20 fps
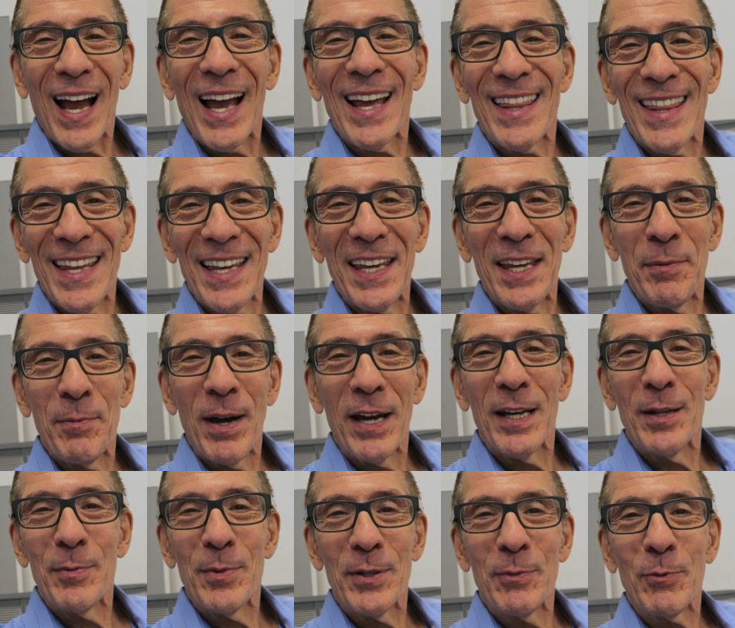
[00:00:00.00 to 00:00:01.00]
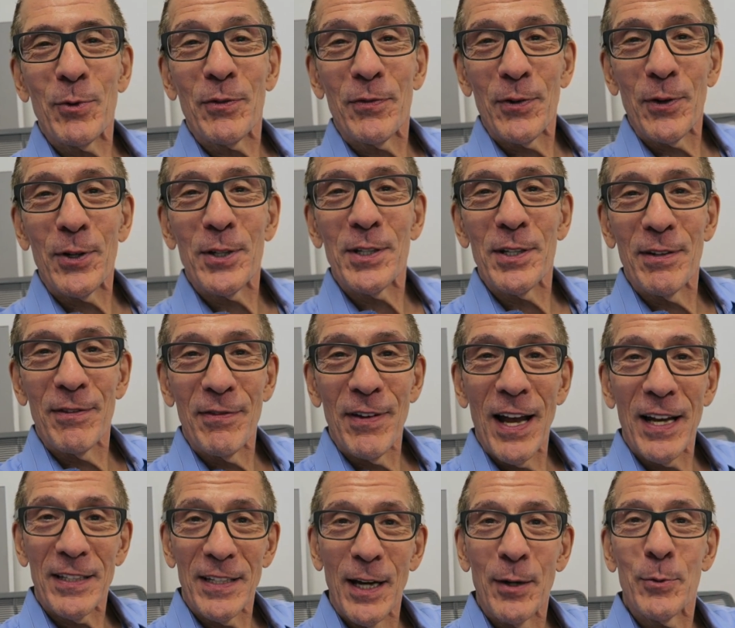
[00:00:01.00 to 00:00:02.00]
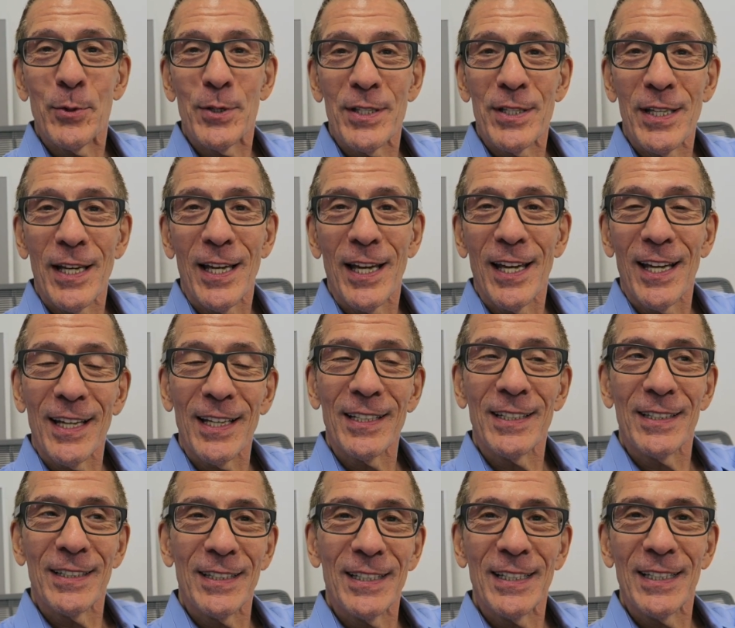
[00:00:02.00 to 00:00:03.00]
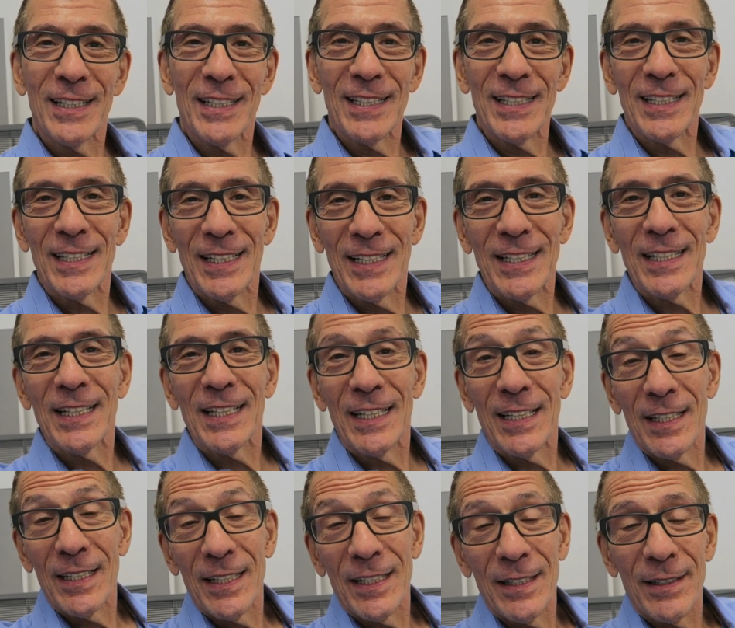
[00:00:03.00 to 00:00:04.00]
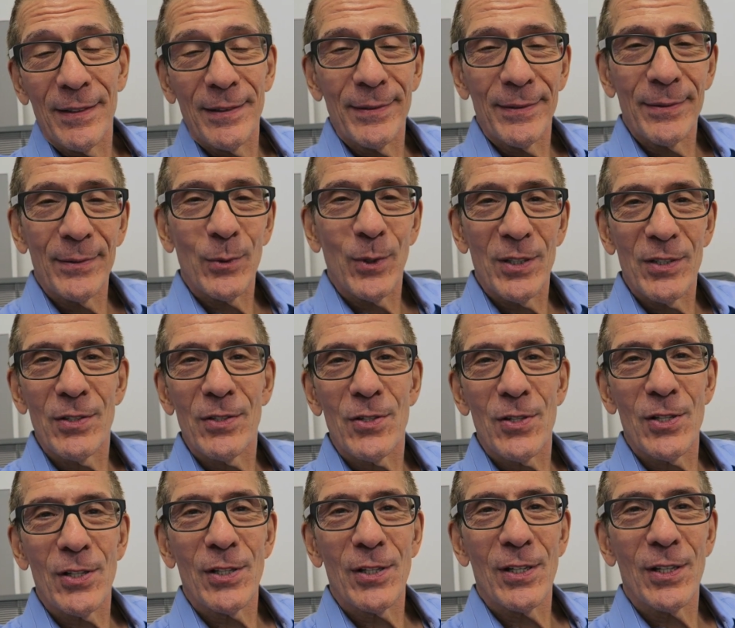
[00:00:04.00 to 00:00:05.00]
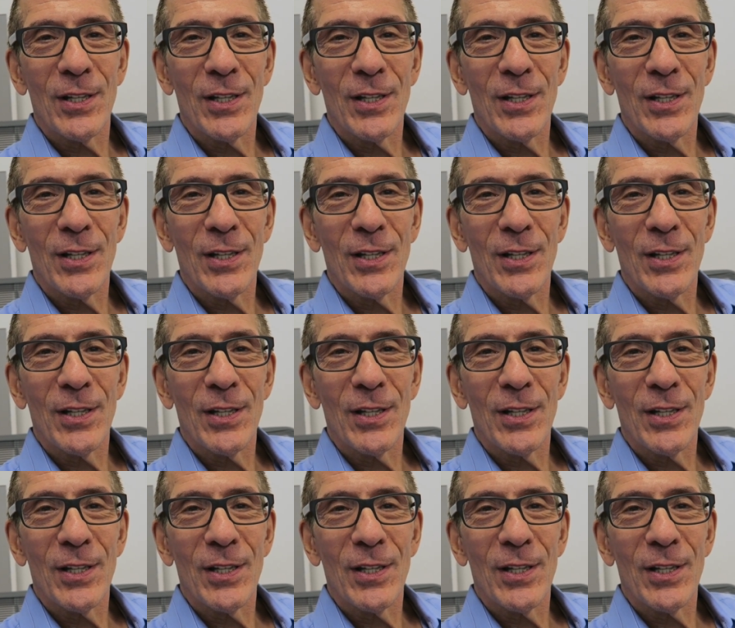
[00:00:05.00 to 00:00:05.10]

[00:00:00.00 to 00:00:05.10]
I think he might have been referring to the fact I was singing and it, it, it yes, wasn't. So.